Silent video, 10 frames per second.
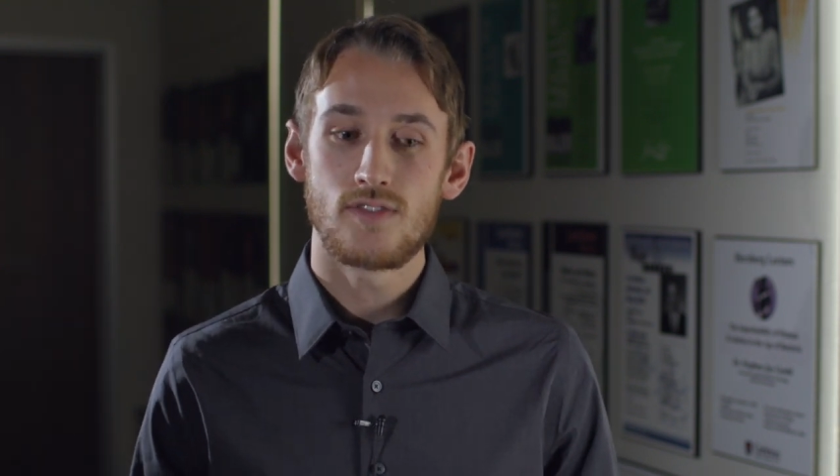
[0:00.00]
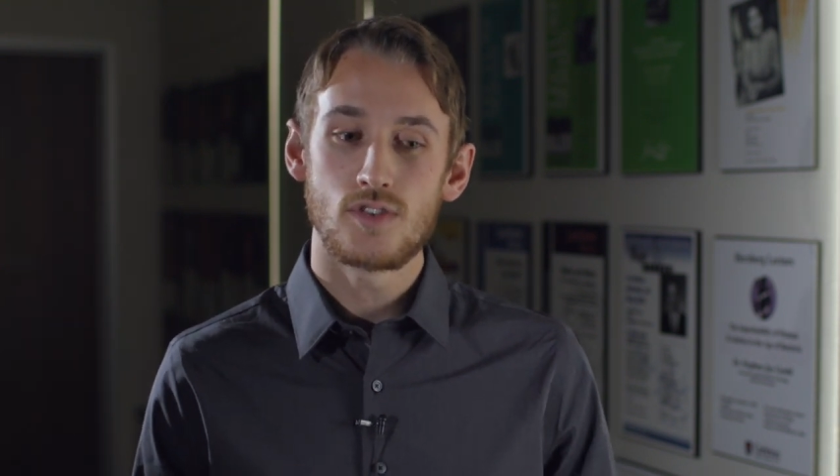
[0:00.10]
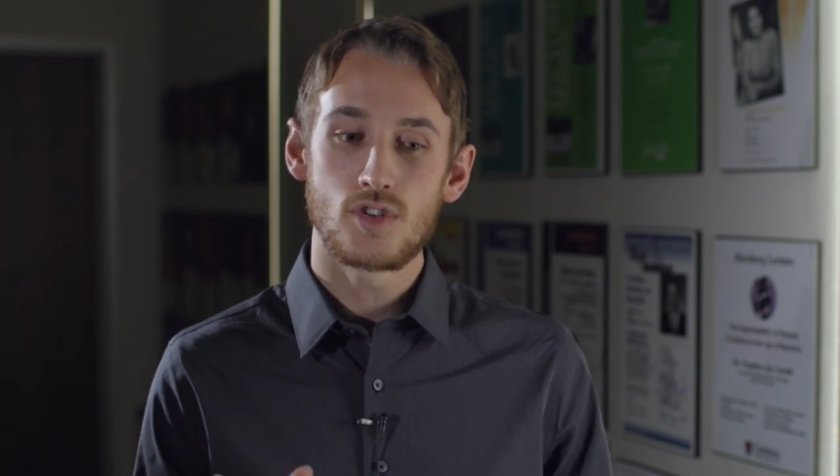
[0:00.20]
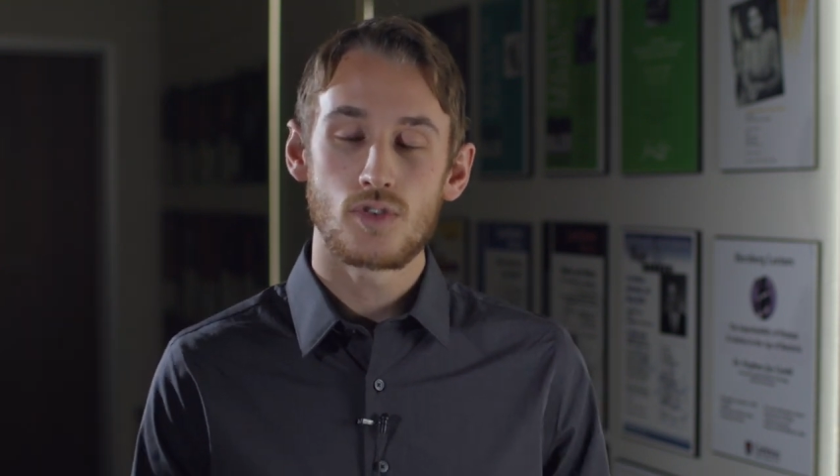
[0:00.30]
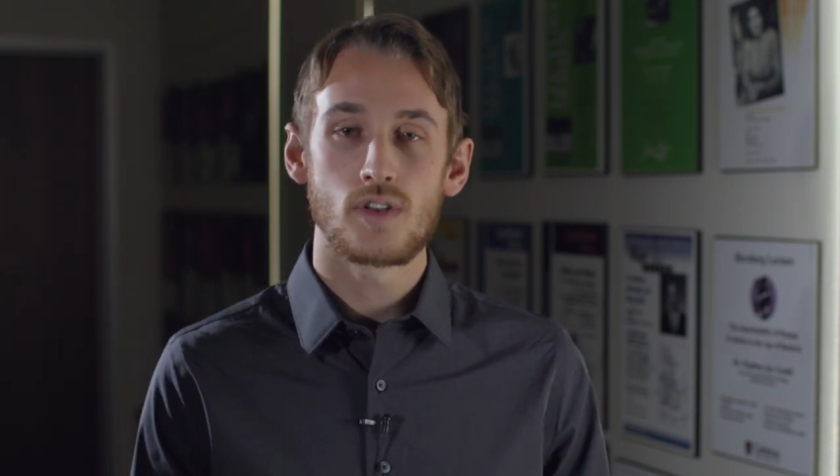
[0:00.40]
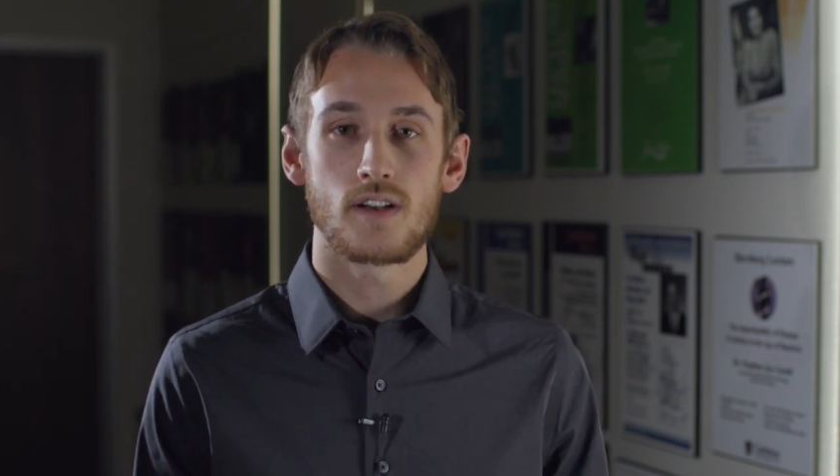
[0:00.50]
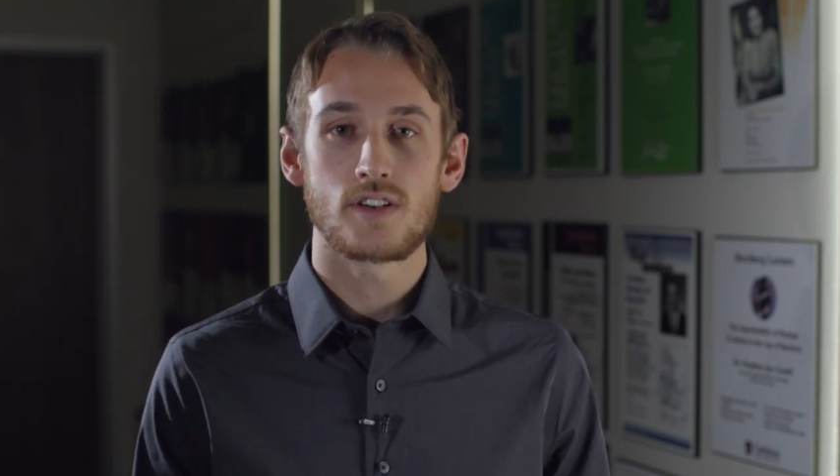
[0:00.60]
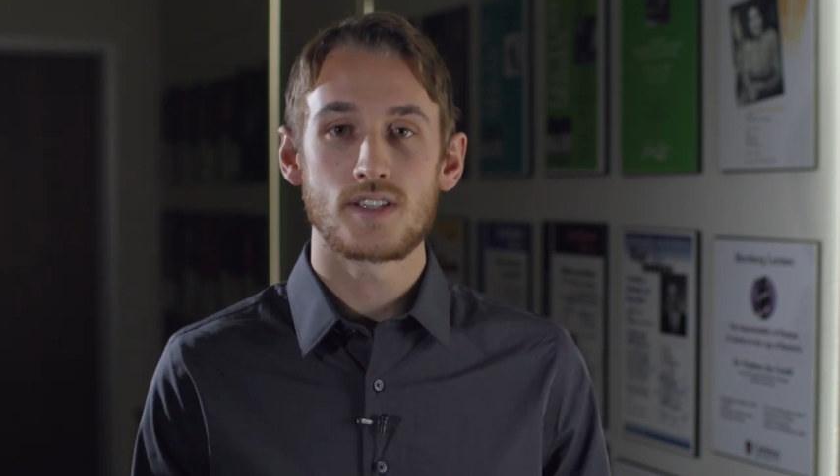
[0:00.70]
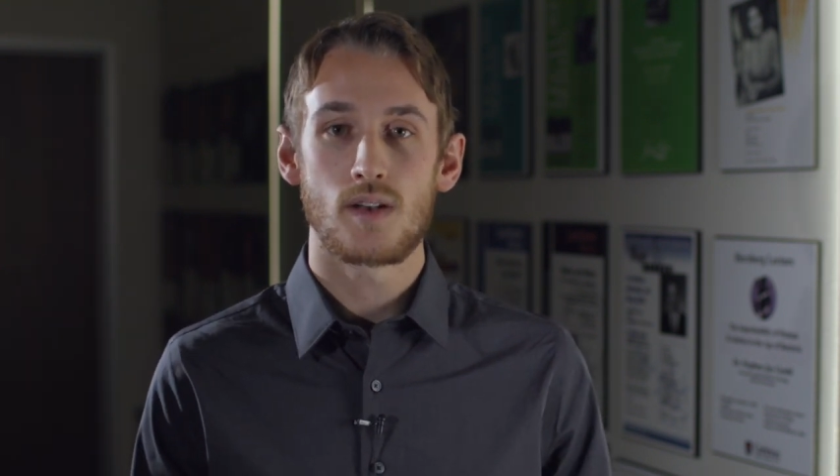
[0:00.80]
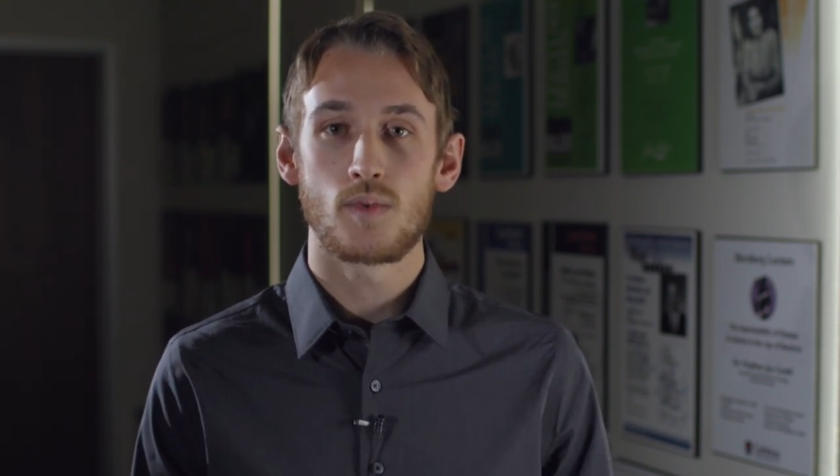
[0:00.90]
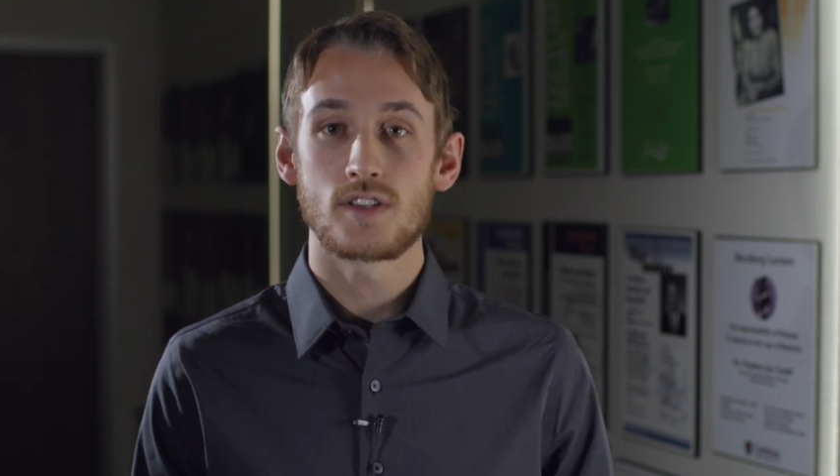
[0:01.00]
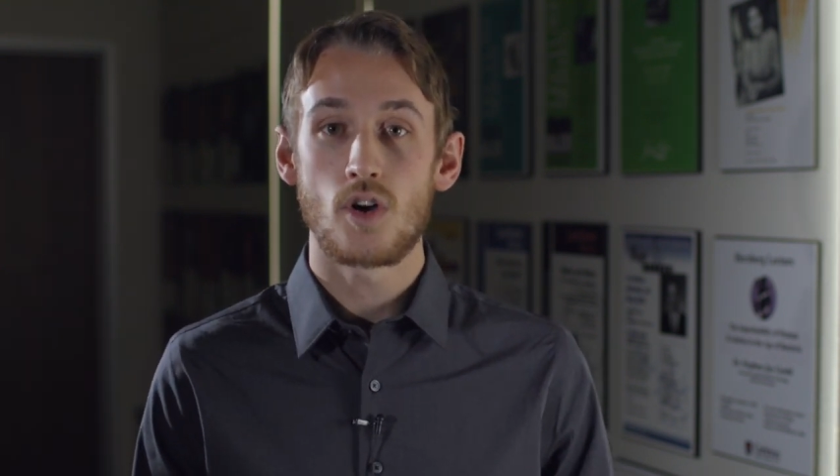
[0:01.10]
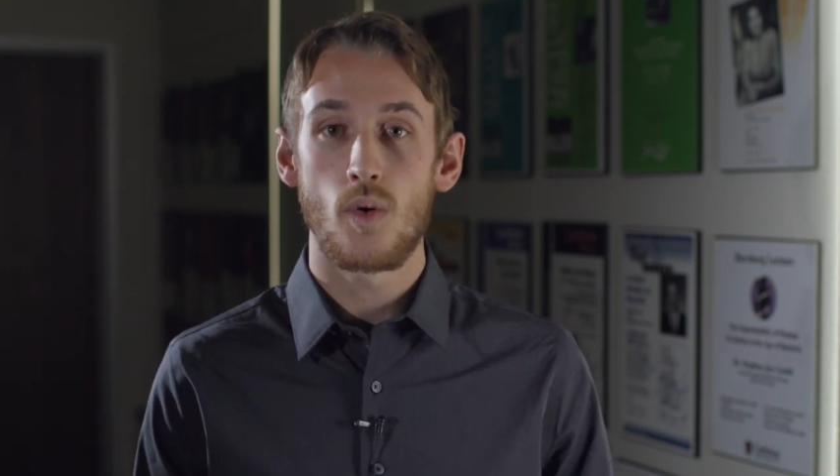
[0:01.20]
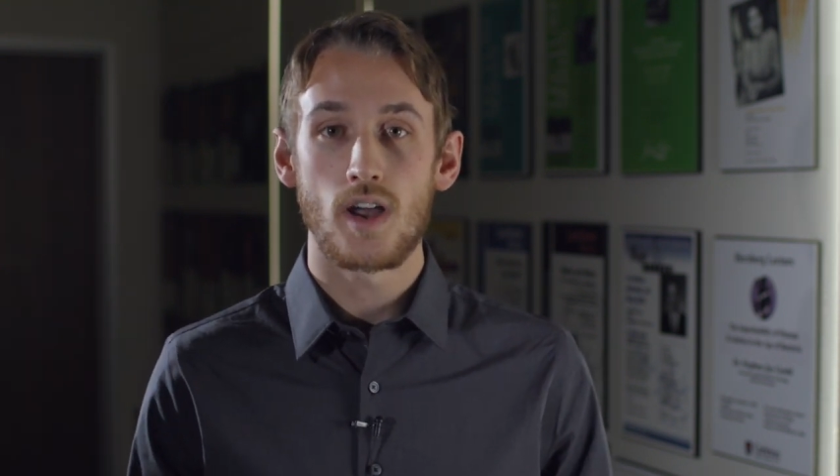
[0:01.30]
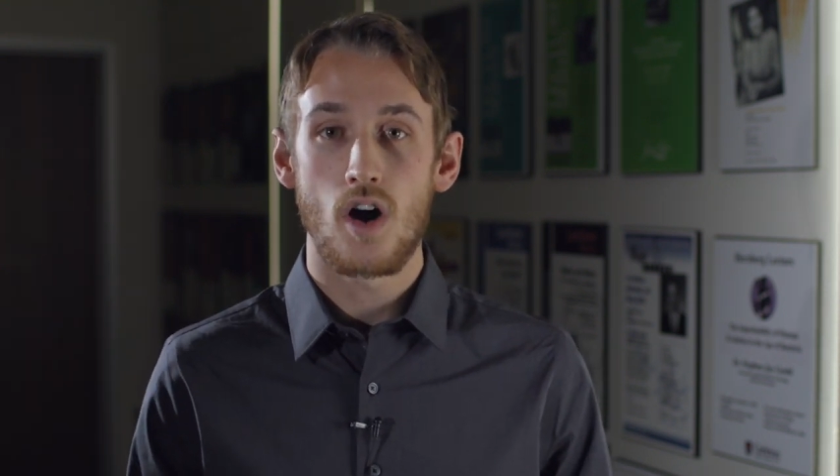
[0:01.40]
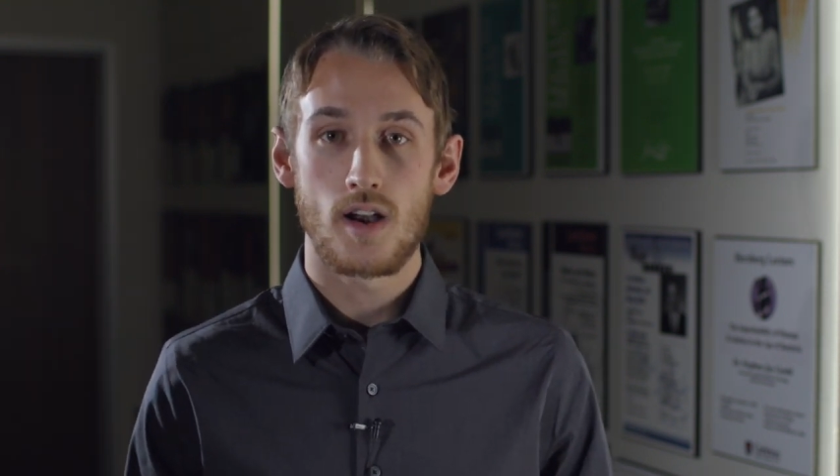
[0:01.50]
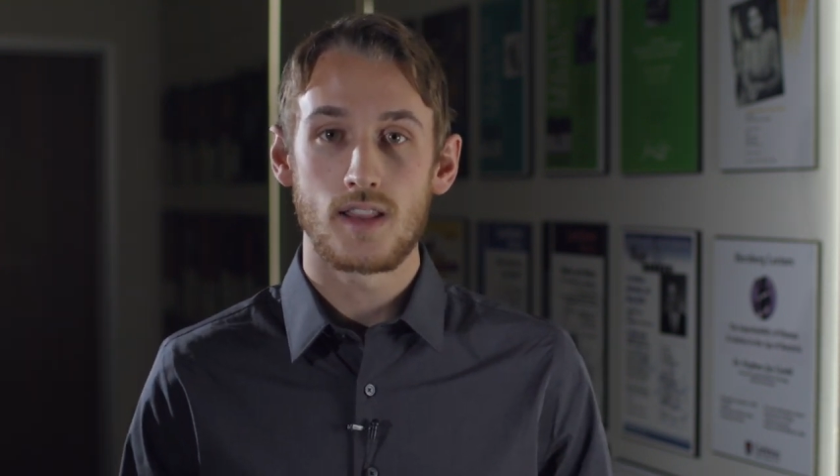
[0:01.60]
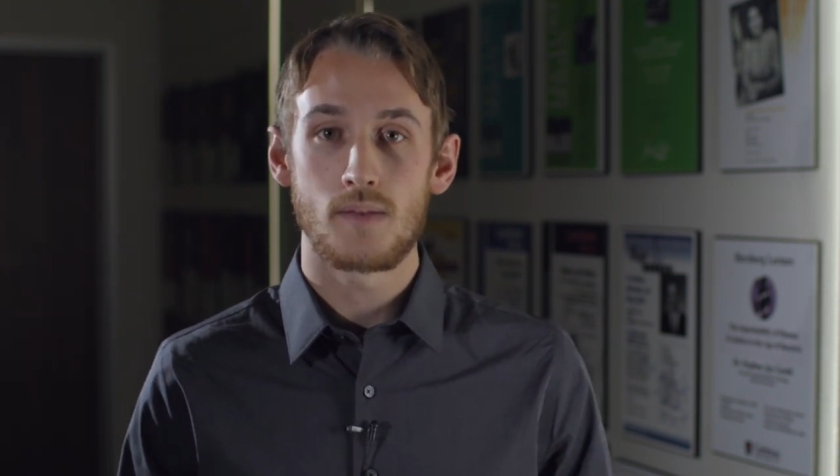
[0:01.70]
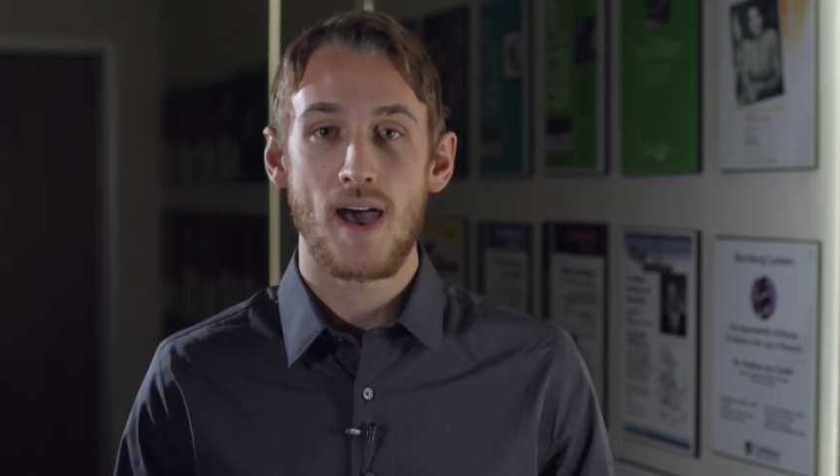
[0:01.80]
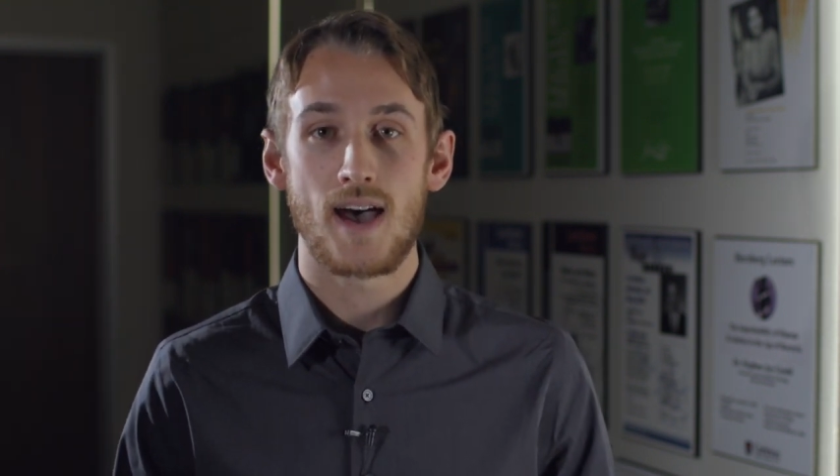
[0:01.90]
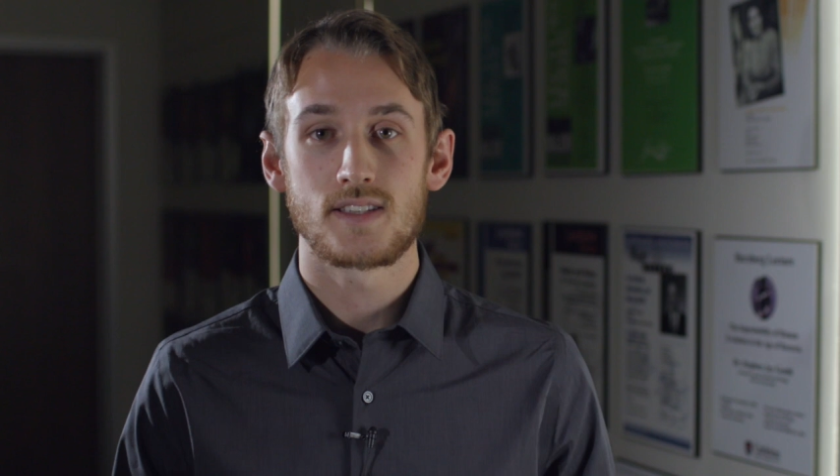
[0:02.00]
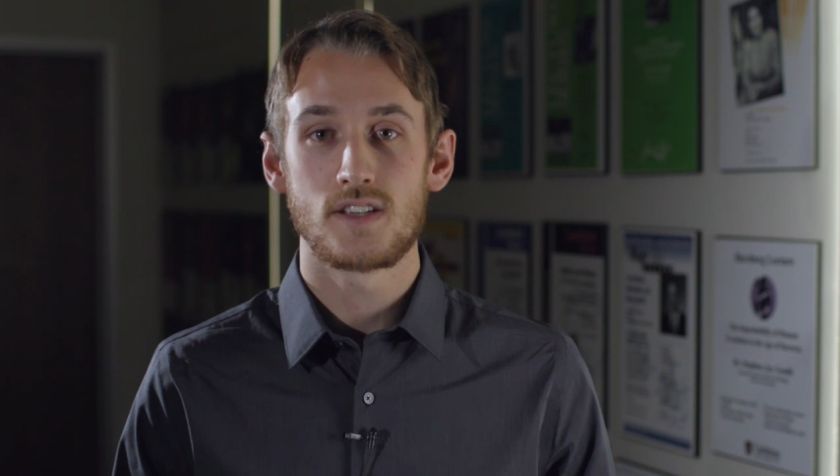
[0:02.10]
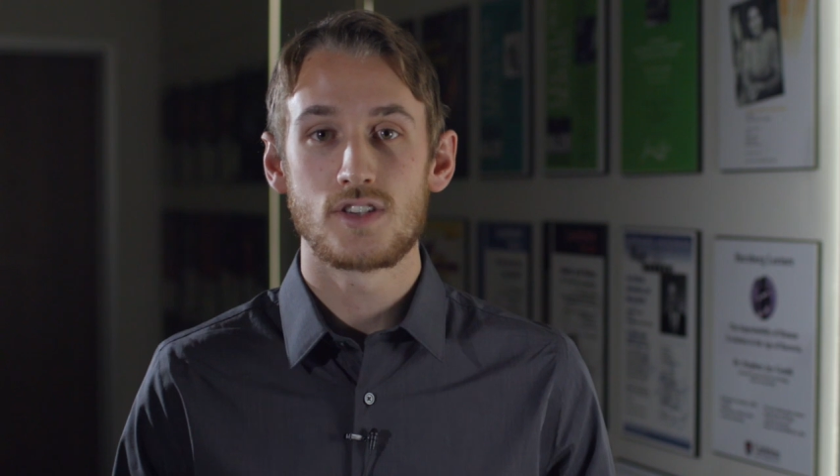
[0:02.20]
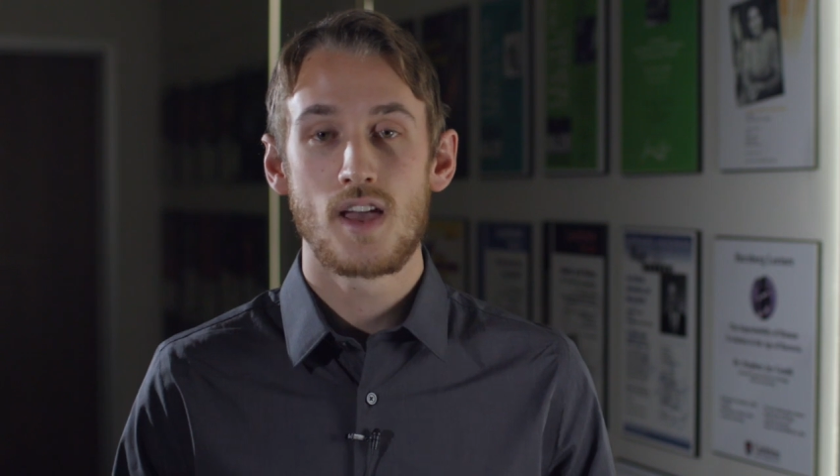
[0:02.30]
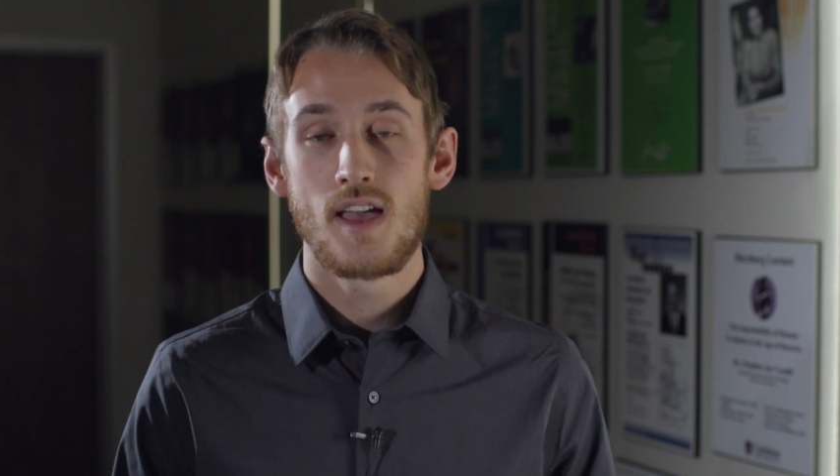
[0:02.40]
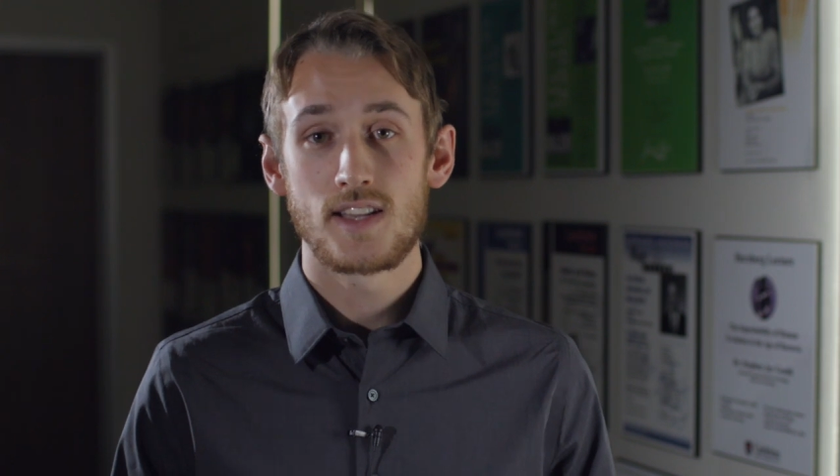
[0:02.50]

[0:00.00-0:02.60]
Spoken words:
if you truly understand what's going on in the passage.